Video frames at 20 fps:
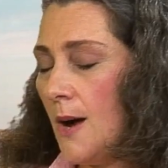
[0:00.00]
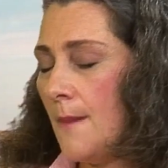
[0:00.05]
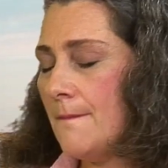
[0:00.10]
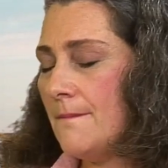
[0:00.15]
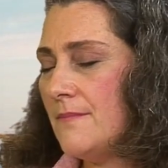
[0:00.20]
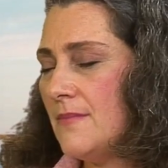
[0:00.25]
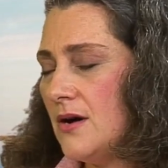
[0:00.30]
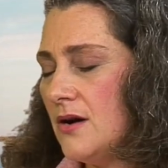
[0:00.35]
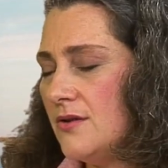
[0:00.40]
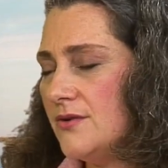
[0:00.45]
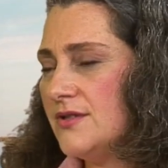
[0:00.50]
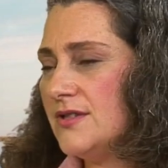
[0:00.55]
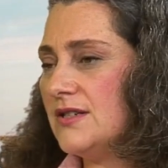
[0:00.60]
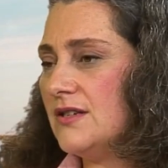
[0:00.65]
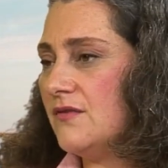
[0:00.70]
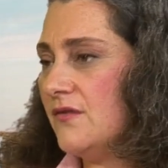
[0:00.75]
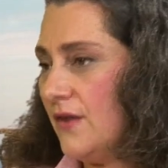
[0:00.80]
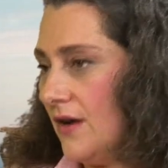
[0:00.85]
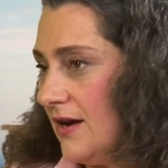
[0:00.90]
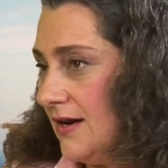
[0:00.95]
Most
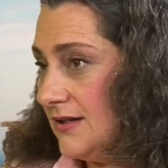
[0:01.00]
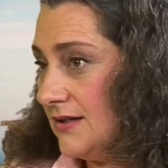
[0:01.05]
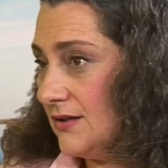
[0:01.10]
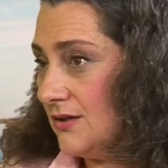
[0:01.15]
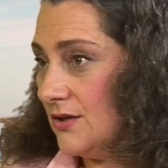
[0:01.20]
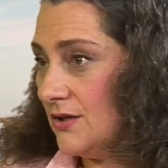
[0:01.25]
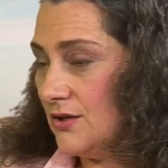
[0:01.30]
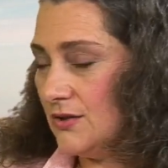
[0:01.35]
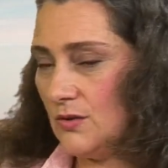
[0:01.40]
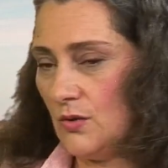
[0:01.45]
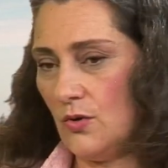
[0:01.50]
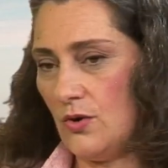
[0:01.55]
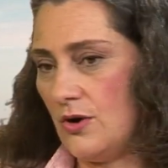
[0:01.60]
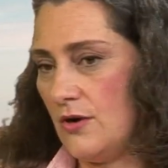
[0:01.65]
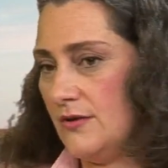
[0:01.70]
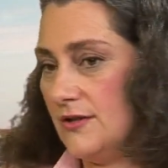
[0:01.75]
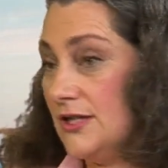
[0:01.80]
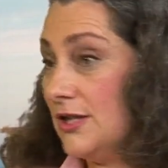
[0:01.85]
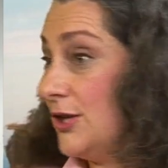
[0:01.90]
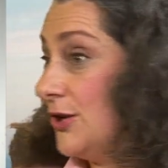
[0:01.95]
advisors
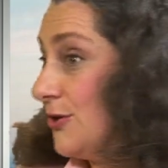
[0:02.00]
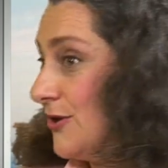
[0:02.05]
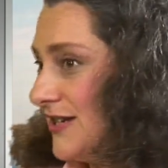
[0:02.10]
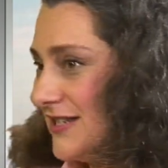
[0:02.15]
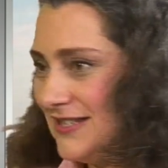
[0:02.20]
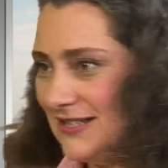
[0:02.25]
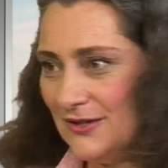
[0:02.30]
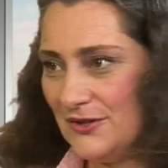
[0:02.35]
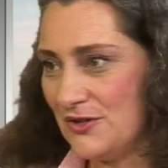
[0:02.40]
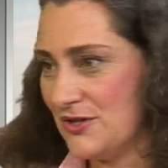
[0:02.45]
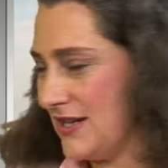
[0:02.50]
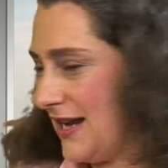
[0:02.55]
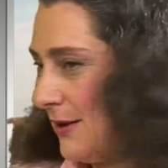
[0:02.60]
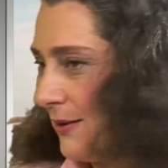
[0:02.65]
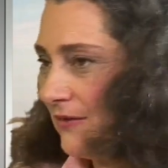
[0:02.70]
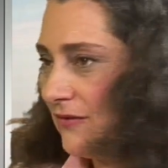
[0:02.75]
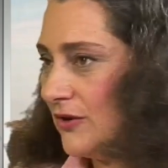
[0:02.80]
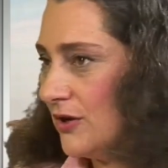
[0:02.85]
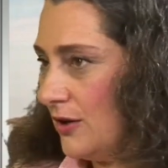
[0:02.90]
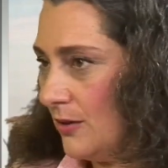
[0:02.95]
or securities dealers,
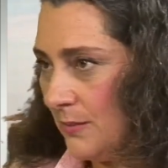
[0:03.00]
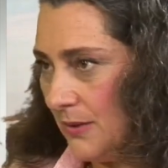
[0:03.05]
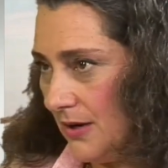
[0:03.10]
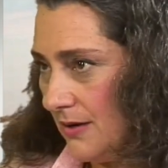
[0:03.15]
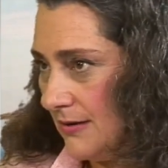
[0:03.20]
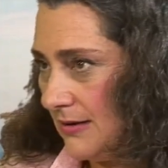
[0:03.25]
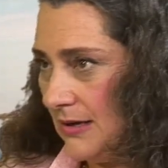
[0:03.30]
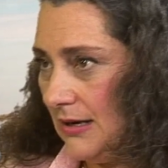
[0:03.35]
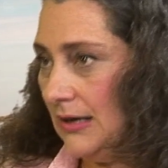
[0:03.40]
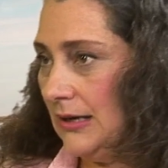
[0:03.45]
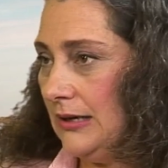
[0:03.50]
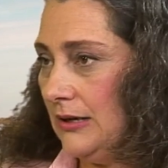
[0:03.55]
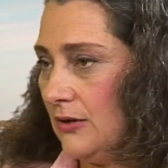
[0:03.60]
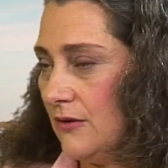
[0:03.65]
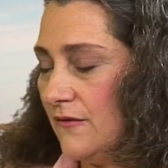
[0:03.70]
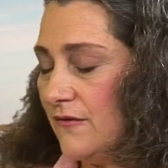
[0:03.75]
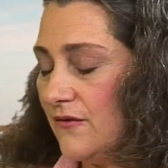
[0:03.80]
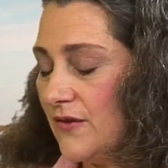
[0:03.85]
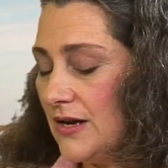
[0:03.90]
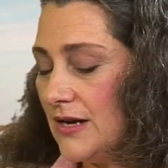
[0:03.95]
however you're buying your
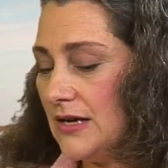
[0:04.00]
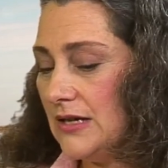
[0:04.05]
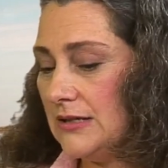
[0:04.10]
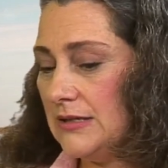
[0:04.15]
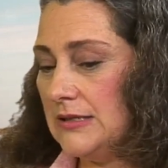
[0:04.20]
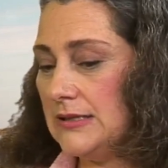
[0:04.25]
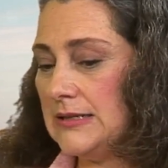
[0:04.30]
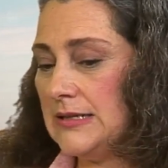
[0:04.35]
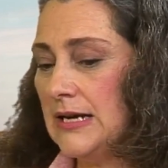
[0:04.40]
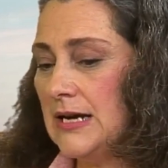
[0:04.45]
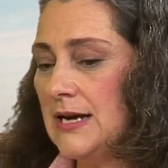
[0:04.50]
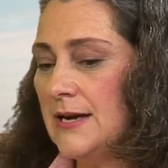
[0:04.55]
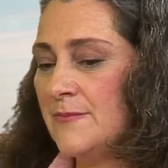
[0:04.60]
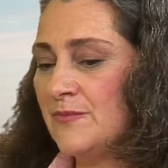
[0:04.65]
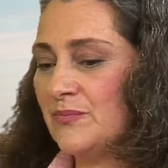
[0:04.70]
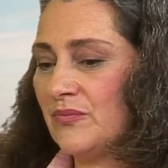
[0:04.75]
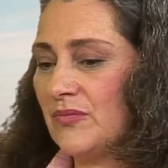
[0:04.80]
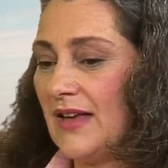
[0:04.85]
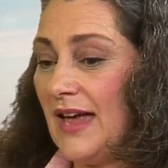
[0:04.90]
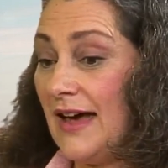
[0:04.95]
funds,
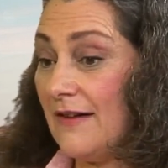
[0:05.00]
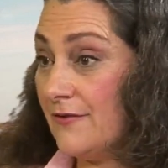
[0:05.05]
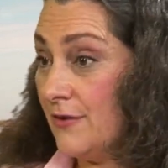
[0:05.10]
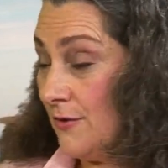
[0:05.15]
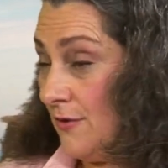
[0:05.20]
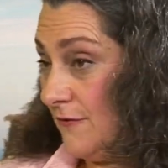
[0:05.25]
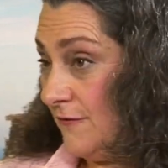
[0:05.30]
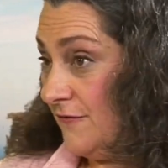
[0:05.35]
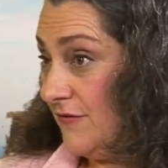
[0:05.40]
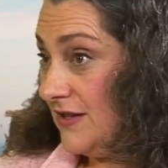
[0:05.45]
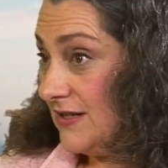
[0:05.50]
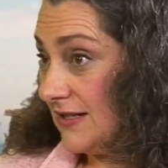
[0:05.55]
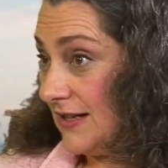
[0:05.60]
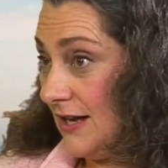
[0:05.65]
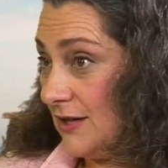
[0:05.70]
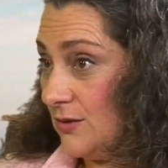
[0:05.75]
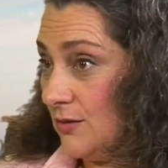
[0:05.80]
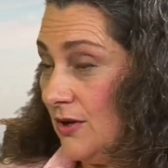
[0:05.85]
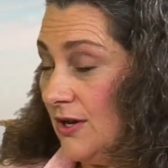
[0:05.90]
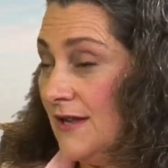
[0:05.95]
have their own fee
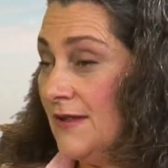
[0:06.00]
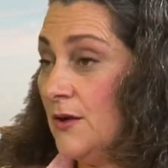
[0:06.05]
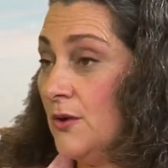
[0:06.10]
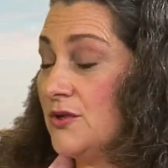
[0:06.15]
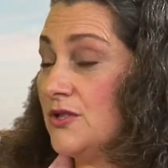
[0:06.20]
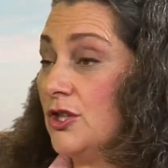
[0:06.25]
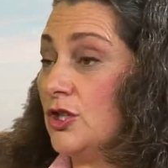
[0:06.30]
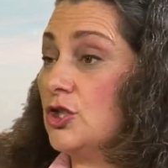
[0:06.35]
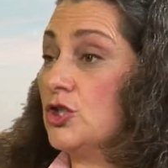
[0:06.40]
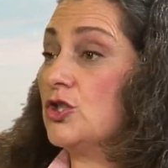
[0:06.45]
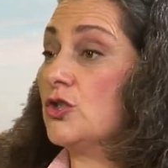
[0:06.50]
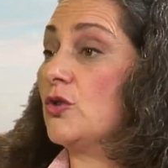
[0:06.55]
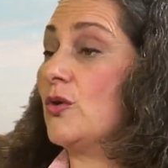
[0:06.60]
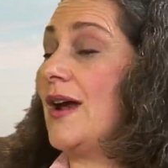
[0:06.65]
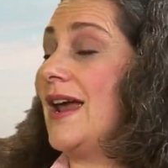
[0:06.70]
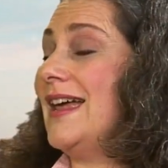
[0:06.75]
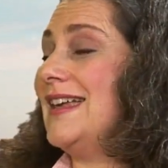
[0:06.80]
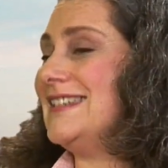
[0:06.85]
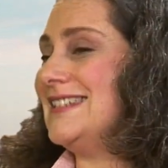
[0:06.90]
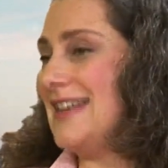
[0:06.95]
schedule, and those are
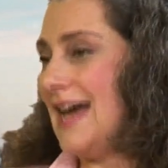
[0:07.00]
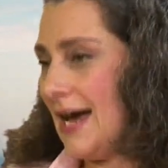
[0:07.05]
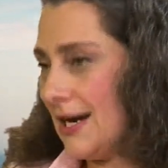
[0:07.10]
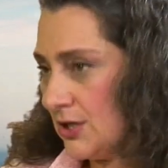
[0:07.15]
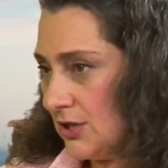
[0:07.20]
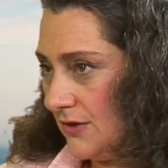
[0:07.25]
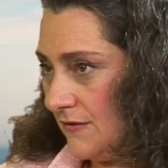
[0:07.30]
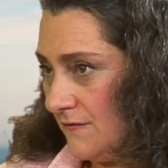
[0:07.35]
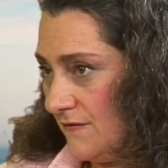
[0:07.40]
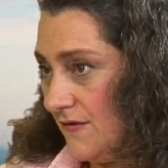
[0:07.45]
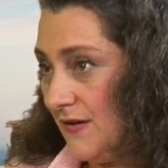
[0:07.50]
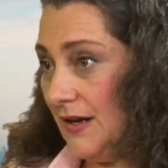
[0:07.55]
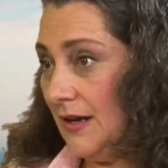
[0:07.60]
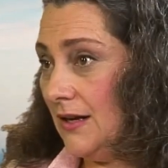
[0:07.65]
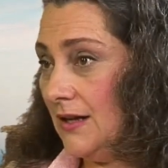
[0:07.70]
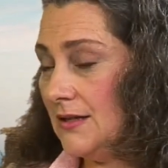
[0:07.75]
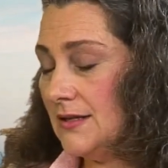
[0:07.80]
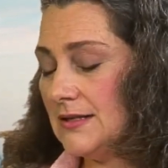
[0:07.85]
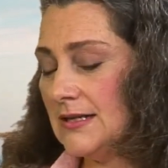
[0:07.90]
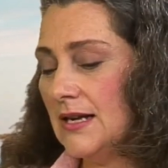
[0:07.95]
transaction
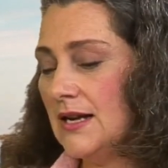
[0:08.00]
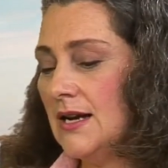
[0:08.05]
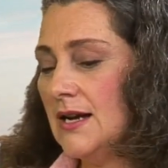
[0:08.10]
fees.